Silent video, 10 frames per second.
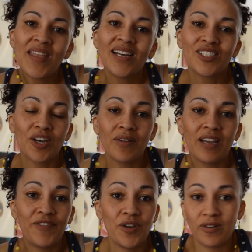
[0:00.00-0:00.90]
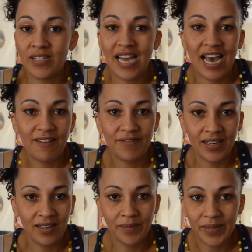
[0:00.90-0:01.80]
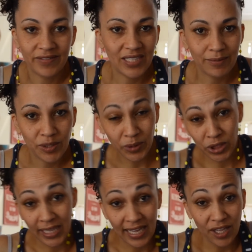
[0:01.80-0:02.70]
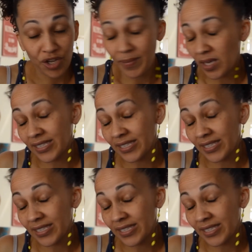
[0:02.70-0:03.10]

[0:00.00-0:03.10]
So if you only have a little bit of time to put together your meals,